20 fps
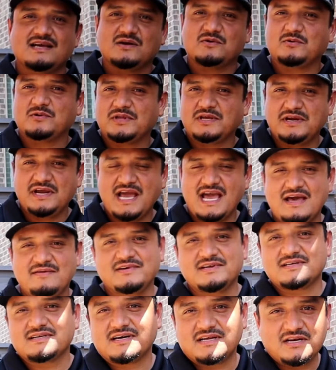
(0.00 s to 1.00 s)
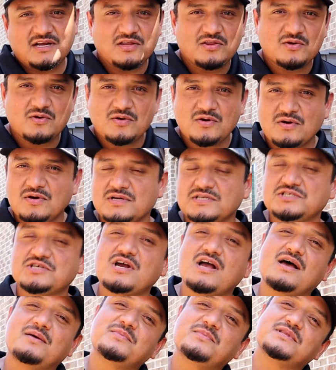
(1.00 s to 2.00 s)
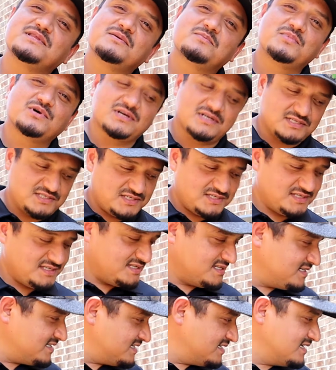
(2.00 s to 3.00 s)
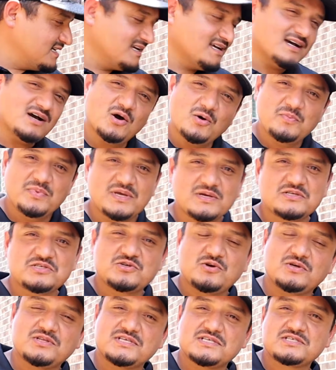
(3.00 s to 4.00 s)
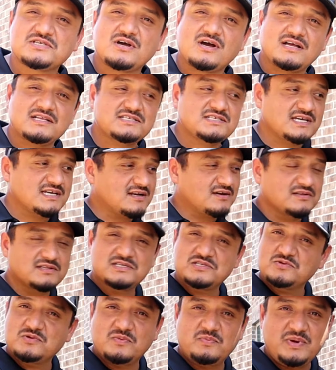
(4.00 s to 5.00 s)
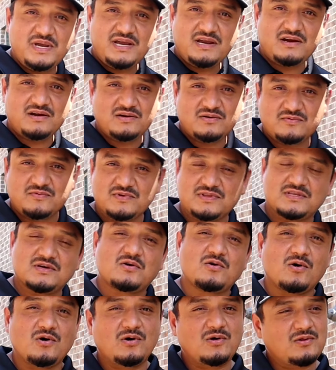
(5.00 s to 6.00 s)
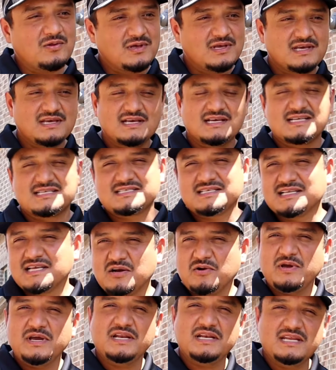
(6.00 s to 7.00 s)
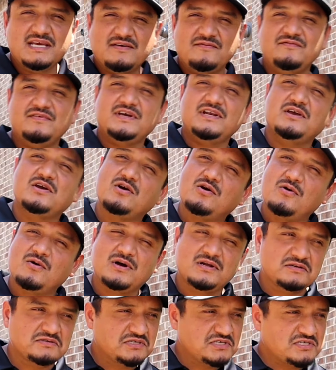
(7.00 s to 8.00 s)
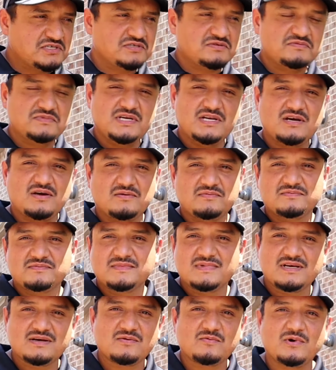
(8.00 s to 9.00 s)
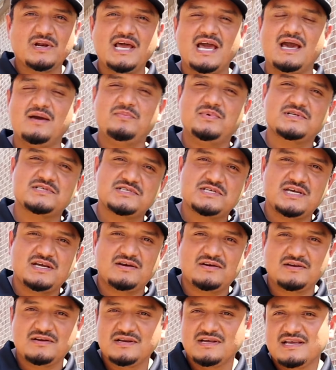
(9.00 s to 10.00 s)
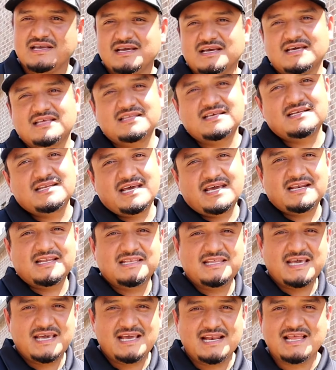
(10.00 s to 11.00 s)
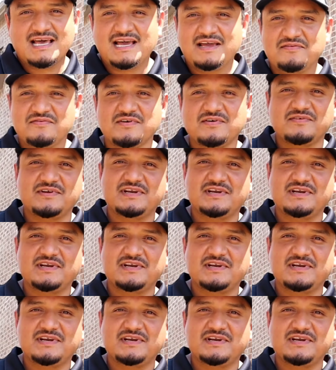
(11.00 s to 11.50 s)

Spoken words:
Well, there you have it. Another job in the books. Hope you enjoyed this content on this repair coil. A little in-depth video on just, what happens here in the day-to-day life of